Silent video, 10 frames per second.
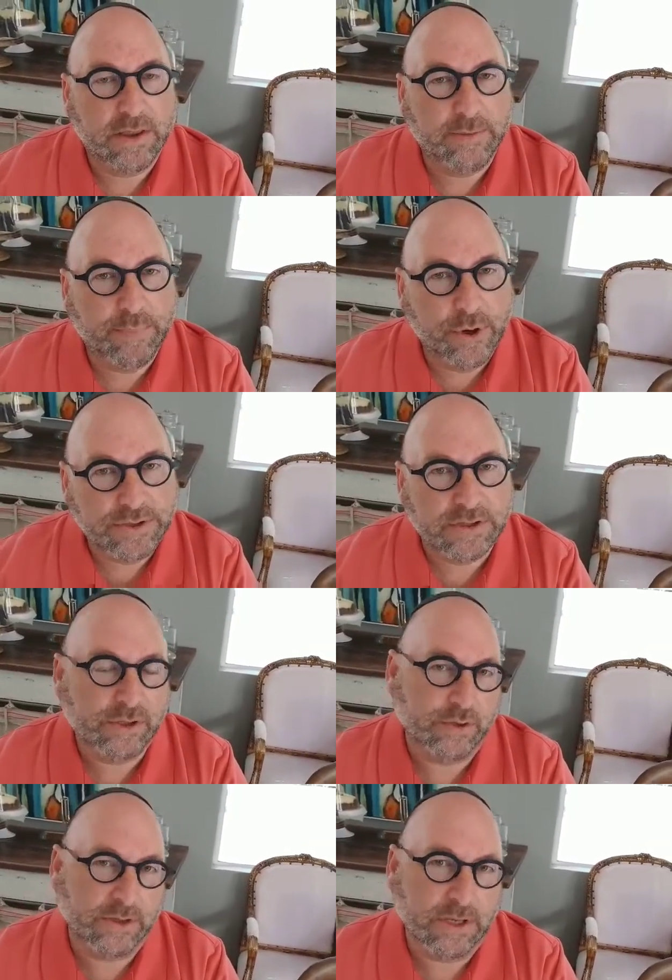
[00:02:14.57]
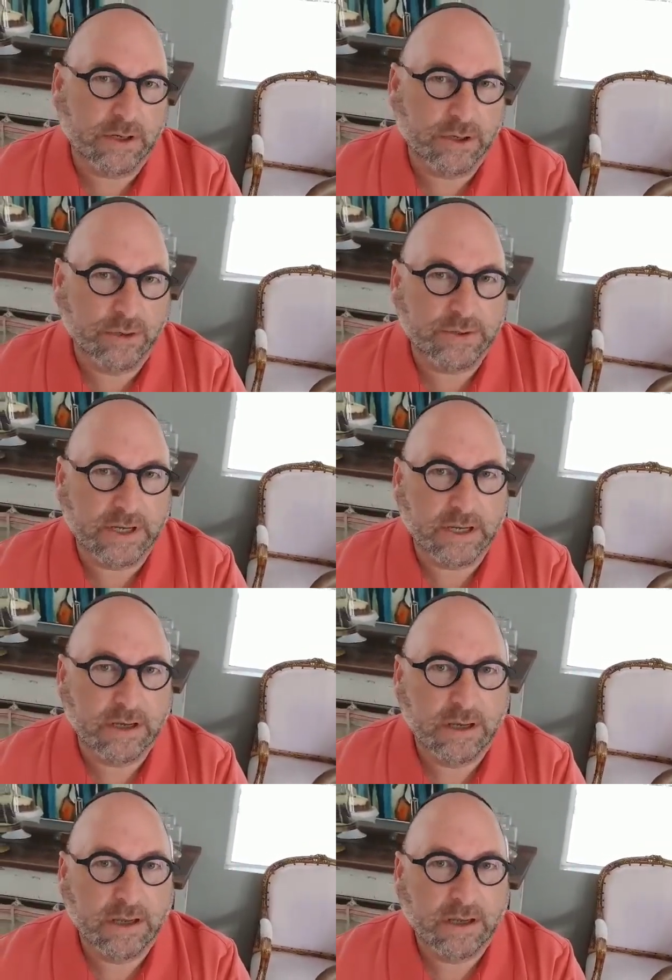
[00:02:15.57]
The person doing the accusing
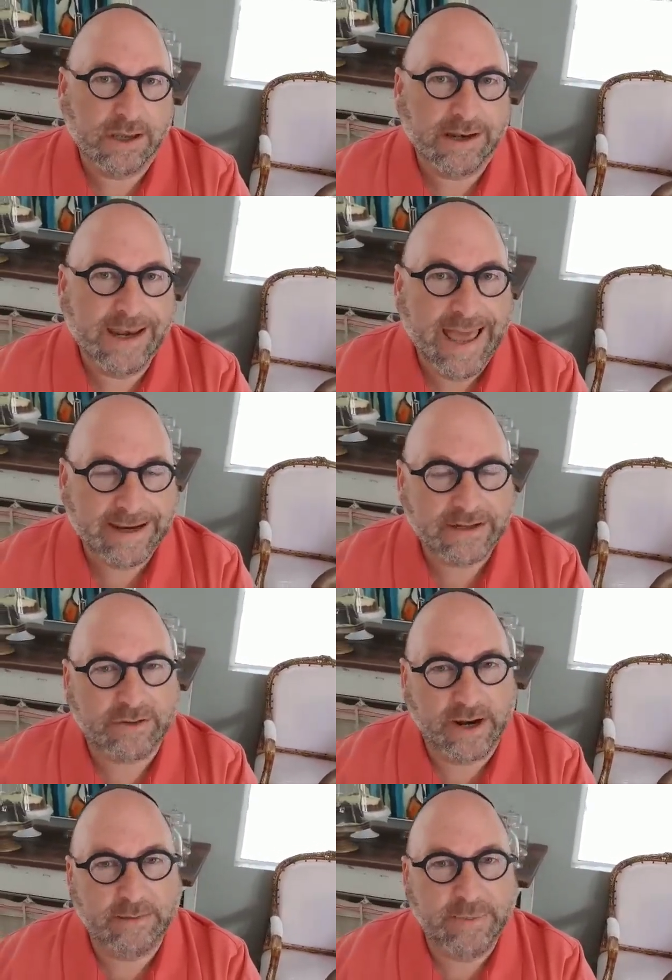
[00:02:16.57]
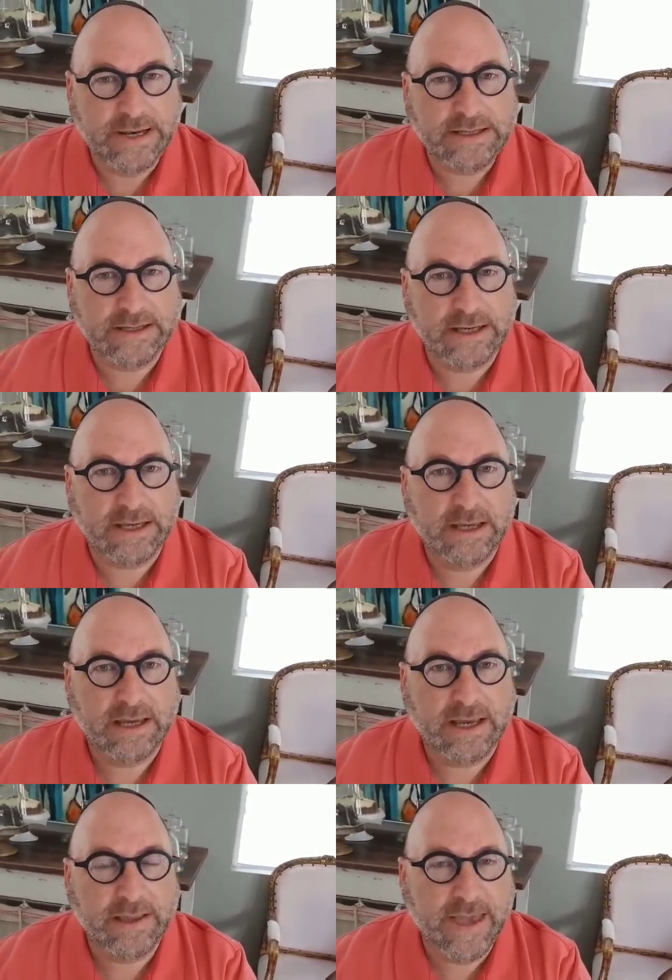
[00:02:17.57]
lacked credibility
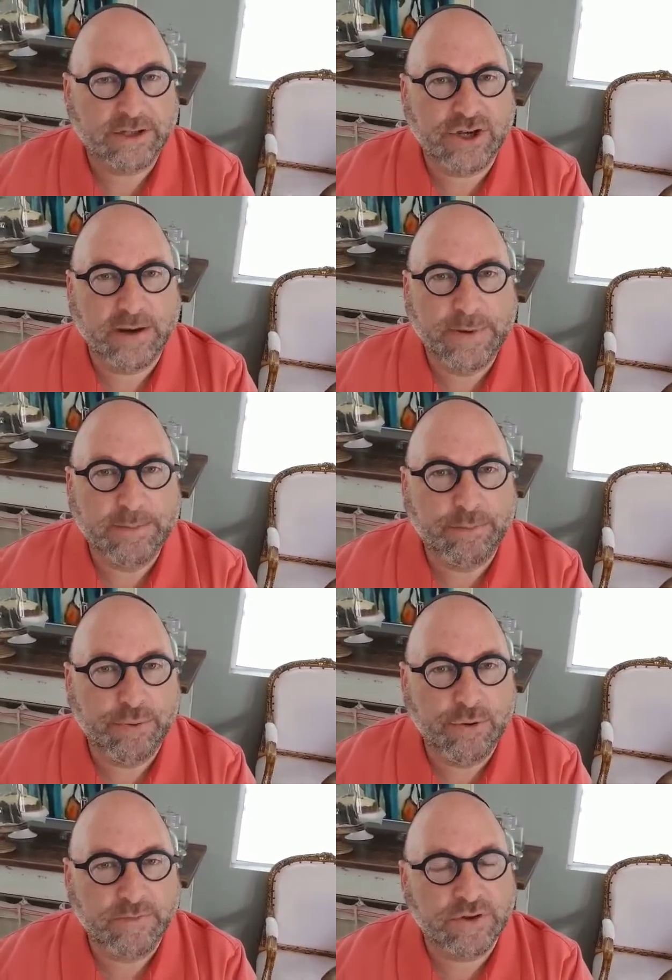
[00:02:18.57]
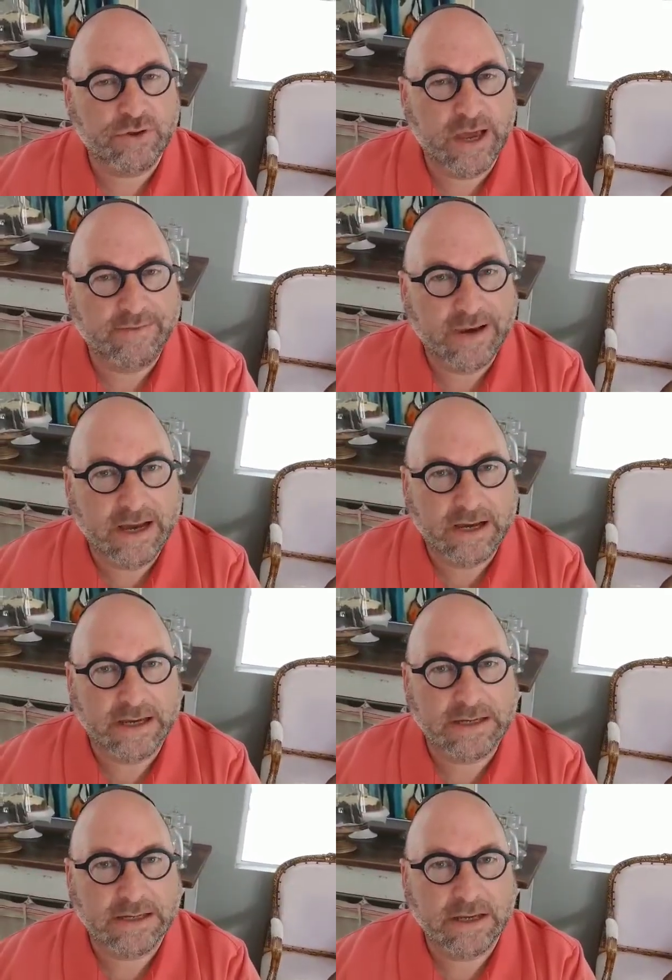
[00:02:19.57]
in that she had been proven to have
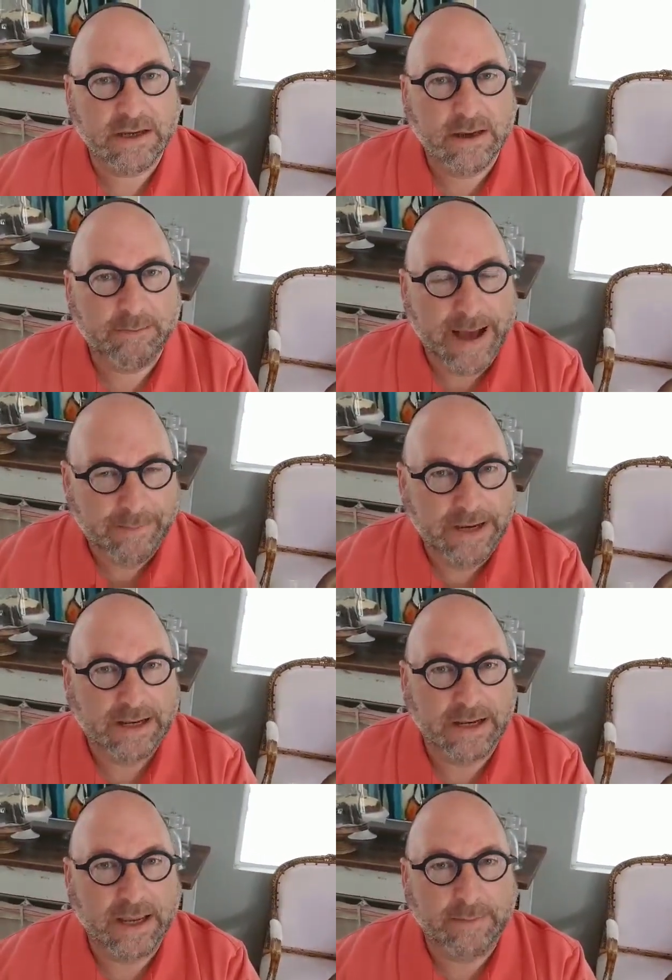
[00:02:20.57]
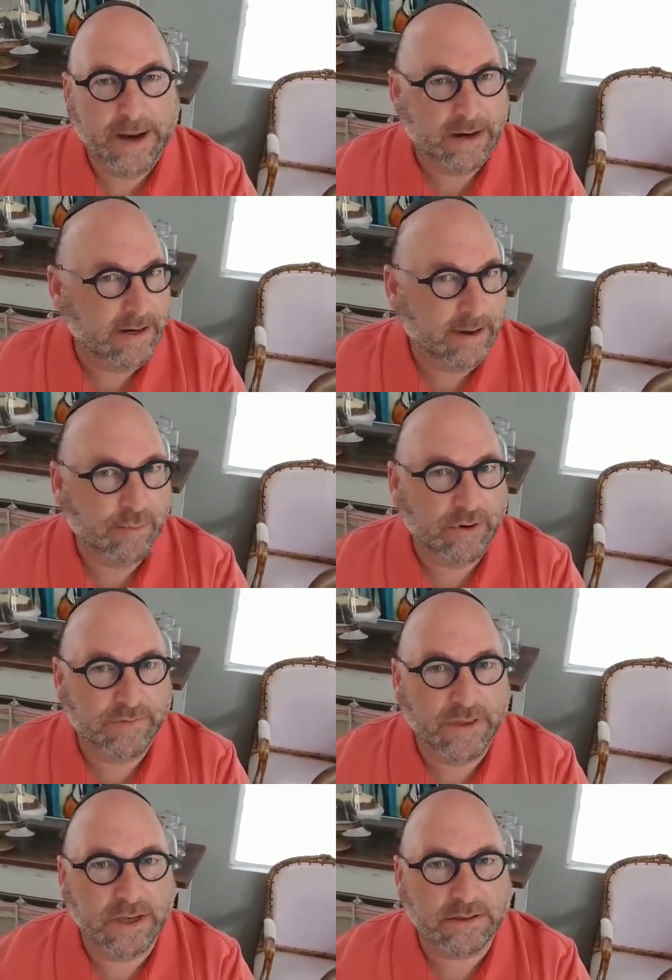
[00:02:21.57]
lied publicly about a number of
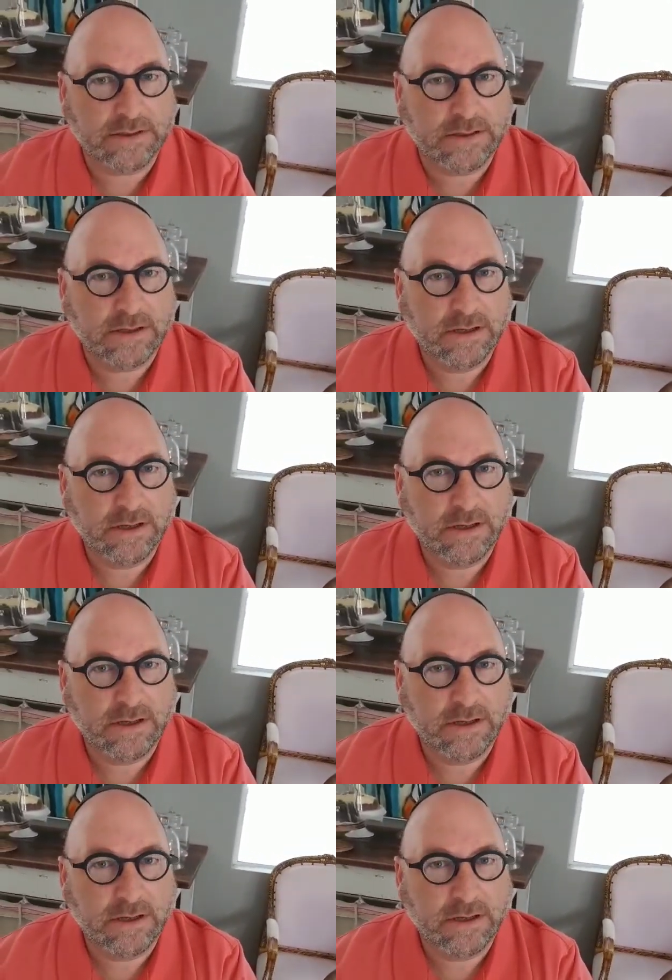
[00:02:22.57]
things.